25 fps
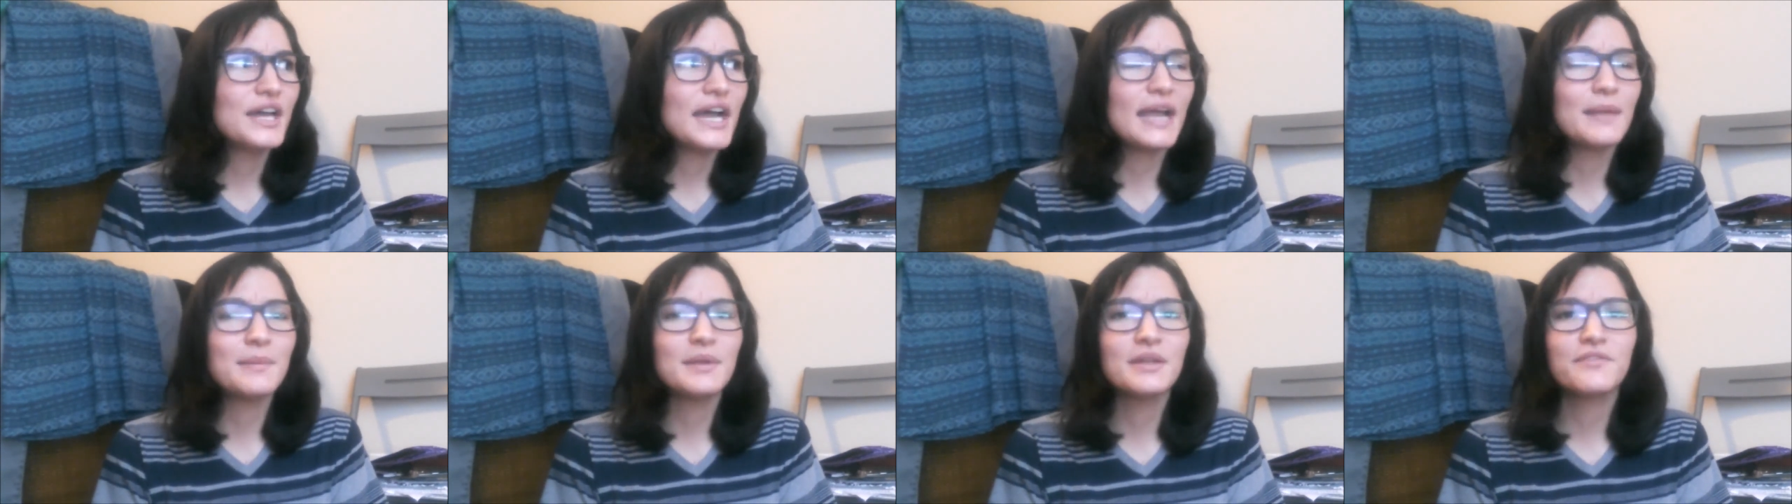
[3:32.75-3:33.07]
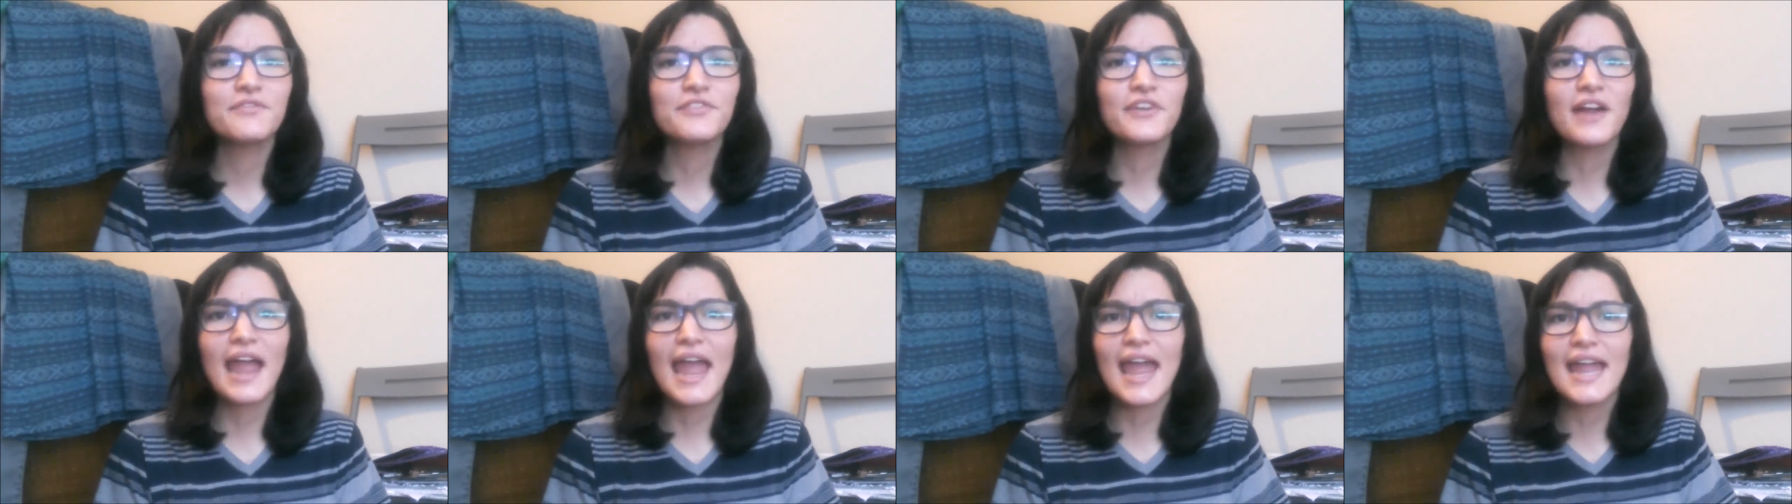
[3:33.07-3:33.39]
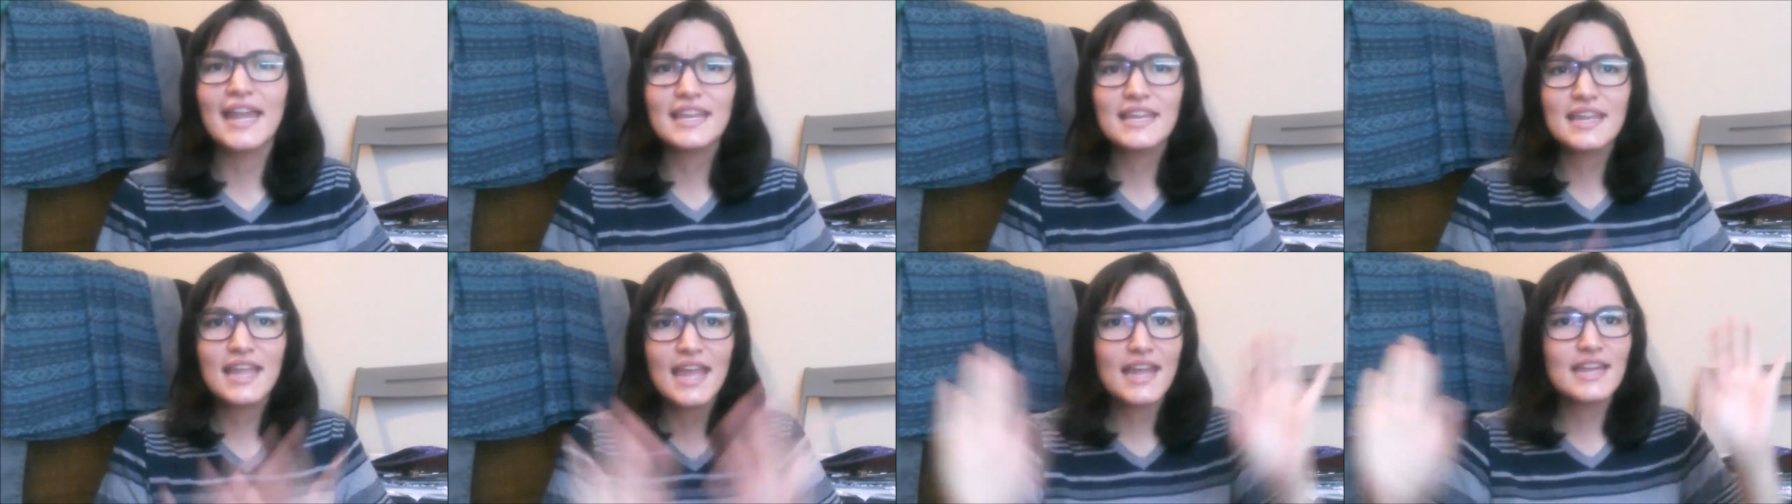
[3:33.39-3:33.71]
I mean, for
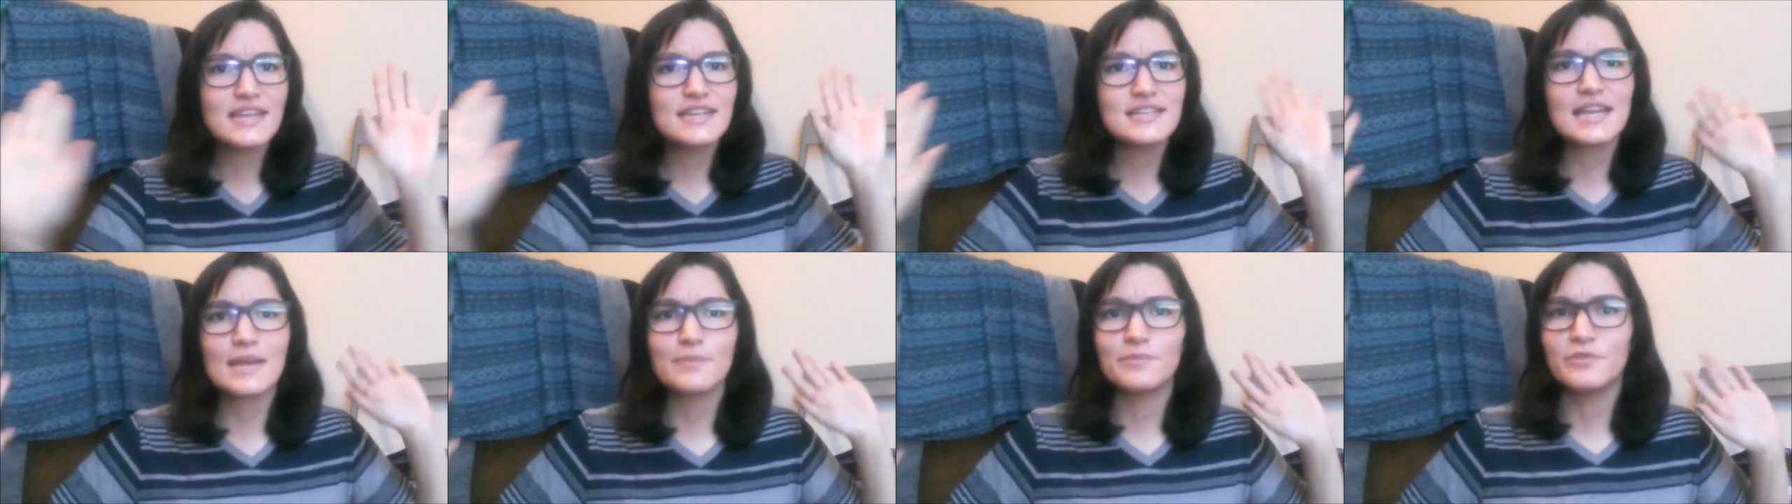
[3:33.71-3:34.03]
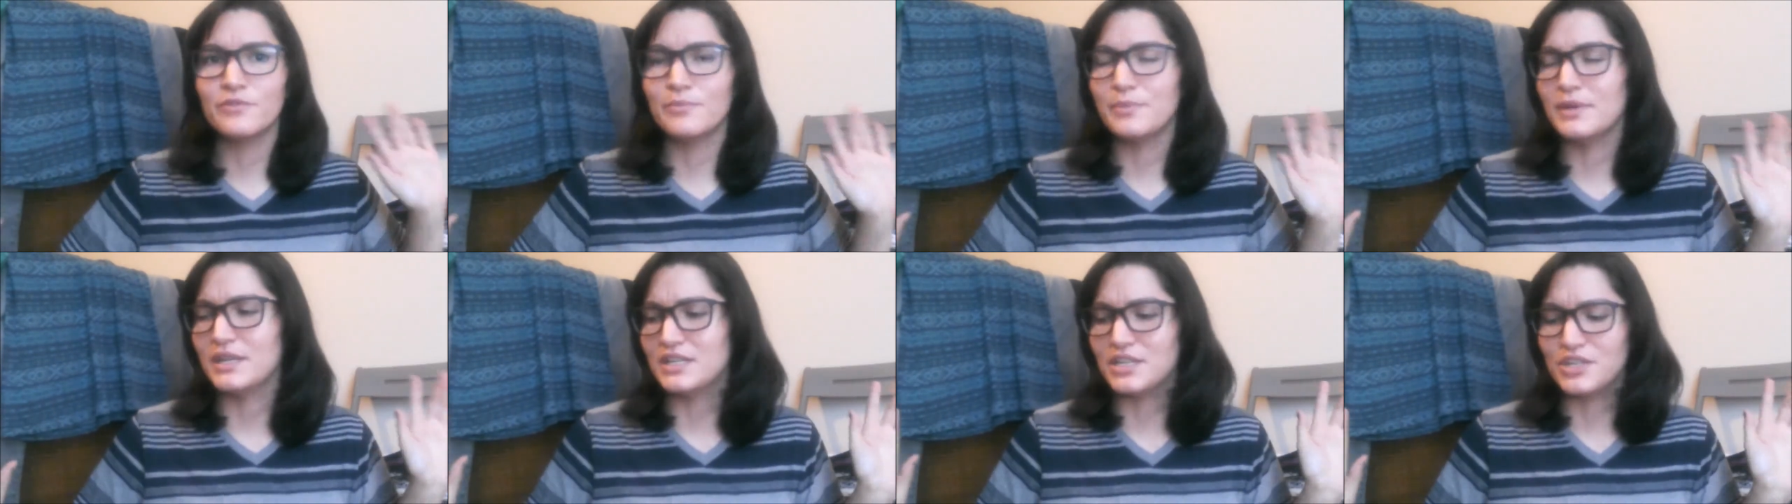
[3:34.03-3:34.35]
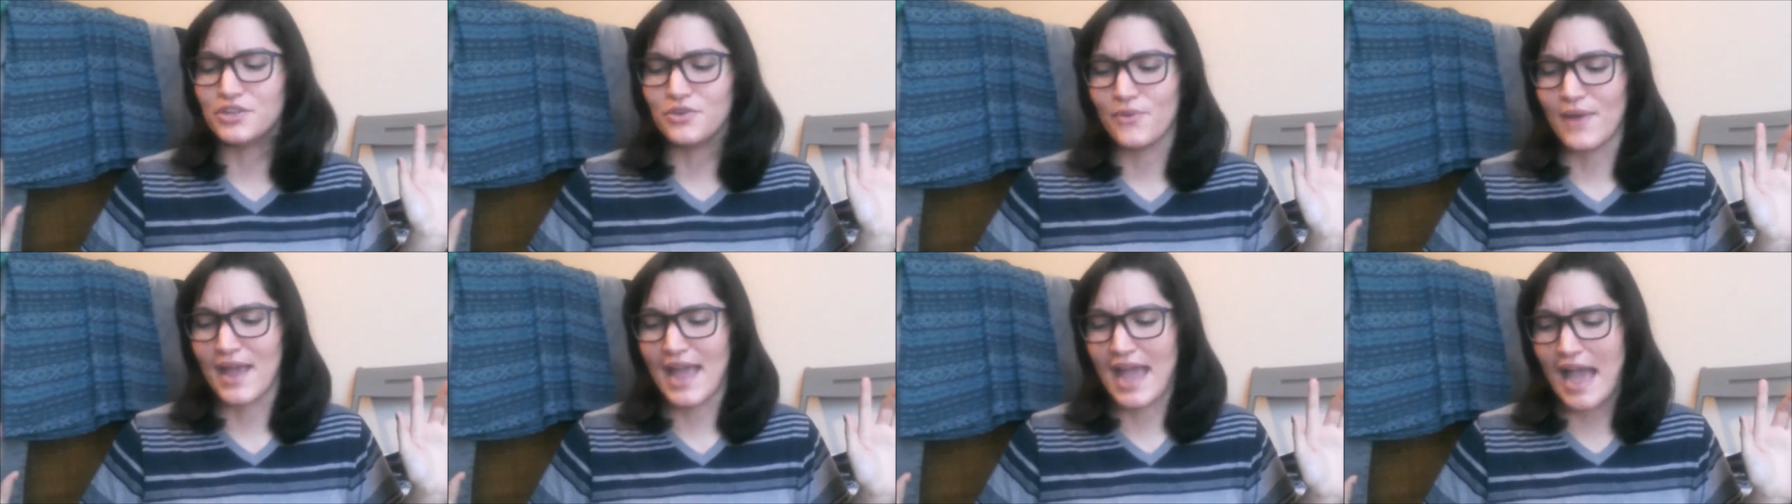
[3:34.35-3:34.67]
any type of
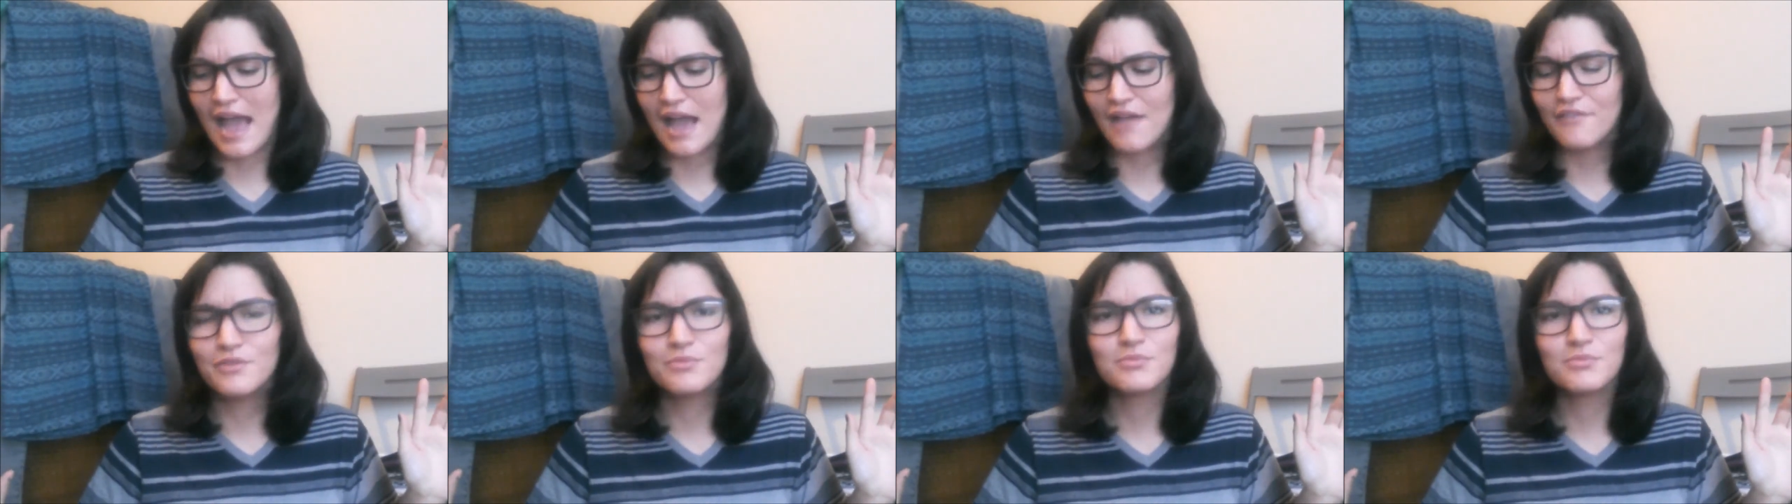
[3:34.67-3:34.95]
opinion you have.